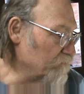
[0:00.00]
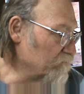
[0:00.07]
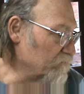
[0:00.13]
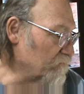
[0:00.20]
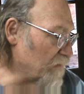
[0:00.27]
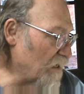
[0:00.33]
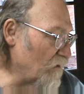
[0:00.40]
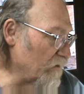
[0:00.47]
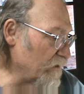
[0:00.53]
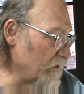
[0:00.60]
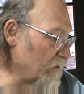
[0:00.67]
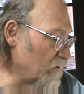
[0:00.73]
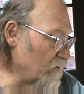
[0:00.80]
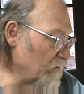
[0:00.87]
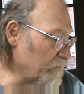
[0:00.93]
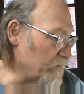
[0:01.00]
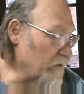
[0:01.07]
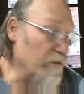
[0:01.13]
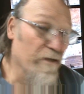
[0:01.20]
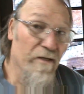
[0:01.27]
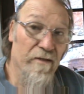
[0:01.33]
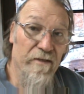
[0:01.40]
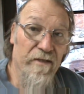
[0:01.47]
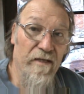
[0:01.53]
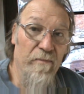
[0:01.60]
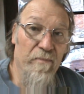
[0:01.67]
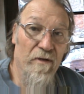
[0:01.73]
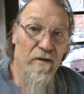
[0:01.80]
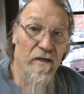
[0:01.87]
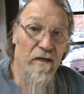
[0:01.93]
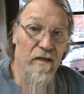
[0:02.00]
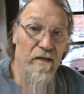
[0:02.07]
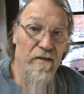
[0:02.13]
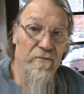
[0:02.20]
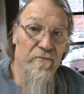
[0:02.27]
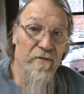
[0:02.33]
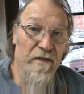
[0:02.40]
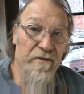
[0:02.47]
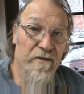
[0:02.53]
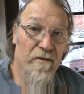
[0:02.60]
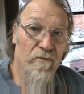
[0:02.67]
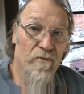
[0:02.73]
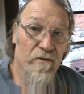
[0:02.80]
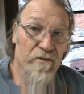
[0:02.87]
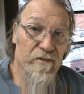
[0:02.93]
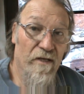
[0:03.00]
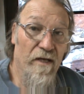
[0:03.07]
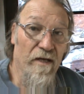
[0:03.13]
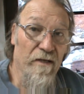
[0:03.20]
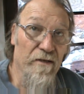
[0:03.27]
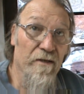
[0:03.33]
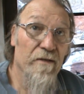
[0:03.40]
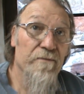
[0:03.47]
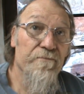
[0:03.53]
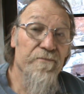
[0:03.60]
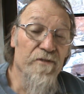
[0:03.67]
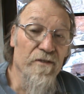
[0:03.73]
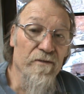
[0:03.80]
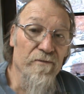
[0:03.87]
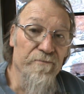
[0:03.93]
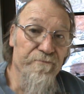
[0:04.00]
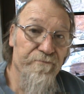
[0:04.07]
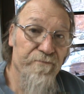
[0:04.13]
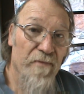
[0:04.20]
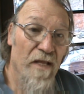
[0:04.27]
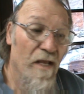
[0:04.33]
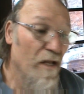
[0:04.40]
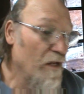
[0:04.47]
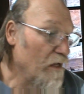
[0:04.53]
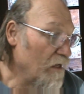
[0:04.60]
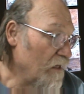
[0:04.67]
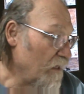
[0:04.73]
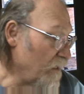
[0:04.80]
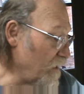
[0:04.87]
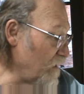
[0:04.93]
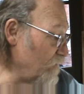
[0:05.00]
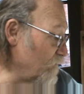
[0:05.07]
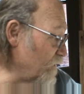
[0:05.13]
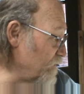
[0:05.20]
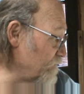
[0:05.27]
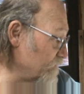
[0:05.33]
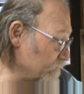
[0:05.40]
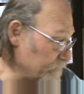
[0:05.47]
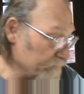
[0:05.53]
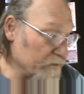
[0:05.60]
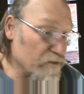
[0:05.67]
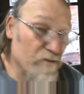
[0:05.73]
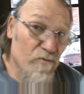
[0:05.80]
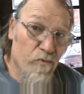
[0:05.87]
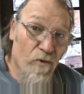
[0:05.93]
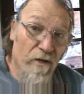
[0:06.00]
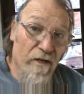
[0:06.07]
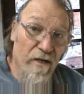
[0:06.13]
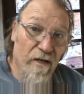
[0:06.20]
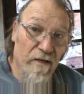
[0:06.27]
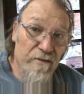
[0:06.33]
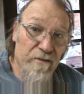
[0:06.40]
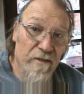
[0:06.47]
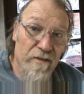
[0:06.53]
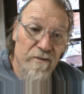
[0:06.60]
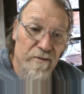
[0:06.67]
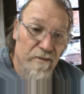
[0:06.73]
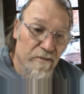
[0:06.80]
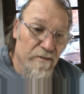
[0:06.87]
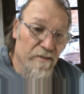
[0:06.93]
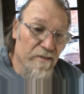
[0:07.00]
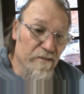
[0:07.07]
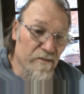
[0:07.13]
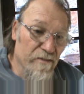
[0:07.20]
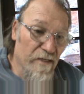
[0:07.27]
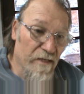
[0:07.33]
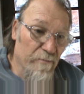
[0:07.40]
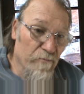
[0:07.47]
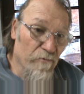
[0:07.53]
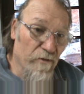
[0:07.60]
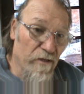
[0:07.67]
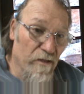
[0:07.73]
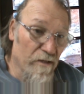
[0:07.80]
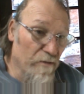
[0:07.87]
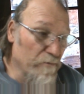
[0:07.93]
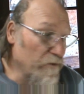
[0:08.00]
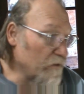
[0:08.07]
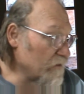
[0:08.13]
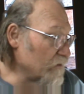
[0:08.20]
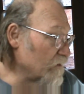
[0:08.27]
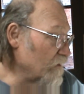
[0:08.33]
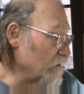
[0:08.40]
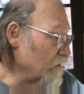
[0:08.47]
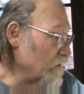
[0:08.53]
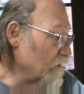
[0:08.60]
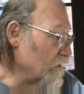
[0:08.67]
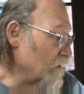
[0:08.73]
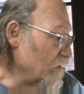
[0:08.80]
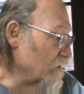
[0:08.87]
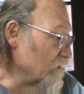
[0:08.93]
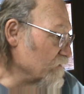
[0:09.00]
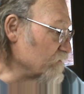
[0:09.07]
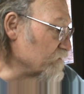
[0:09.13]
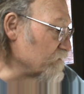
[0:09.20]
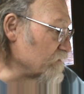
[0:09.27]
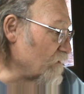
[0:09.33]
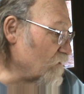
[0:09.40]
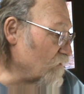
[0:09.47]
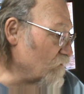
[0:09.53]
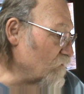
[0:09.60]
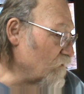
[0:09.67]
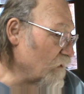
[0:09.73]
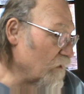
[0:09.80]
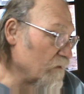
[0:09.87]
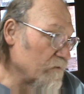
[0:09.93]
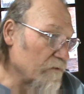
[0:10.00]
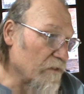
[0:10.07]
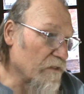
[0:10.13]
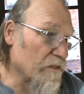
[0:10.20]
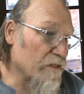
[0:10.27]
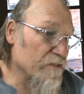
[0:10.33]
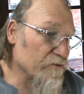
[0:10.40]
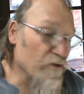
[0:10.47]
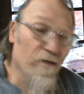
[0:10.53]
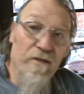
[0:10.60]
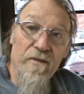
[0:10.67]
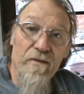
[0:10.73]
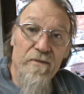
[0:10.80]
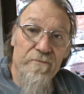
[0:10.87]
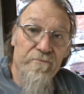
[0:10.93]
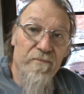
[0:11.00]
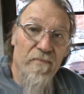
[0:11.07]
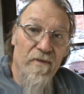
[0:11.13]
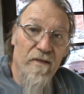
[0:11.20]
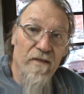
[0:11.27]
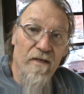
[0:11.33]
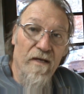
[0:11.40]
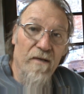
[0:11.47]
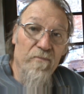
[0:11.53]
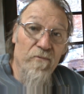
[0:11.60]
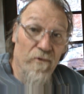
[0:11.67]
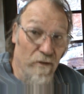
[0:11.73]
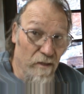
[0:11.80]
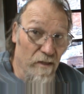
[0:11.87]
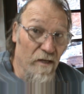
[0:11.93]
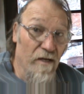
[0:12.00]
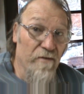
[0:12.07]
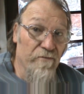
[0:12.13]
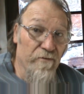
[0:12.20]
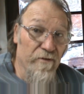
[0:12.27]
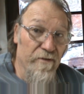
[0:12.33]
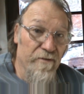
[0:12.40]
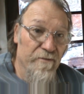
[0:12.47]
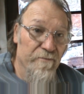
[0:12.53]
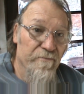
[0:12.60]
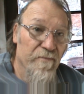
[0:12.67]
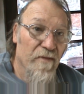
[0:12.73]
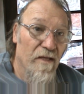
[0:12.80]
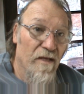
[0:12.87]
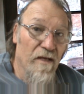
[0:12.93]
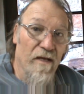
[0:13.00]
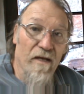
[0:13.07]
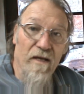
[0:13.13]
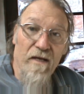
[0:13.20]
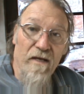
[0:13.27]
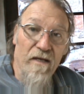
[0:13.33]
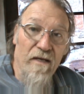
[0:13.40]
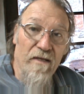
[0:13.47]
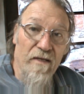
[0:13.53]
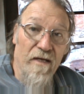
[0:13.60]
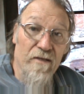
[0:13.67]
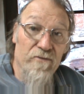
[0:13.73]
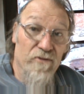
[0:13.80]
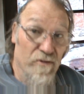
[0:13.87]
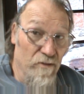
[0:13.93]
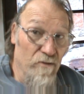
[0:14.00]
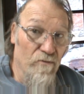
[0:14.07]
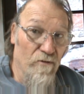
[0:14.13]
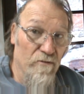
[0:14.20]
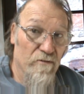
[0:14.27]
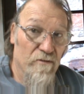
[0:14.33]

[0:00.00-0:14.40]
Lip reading: ball it all up in there, keep all that heat right there where it's at. So anyway, this is what I got. This is how I'm going to get on it. So like I said, I'm going to get after it, and I'll see you on the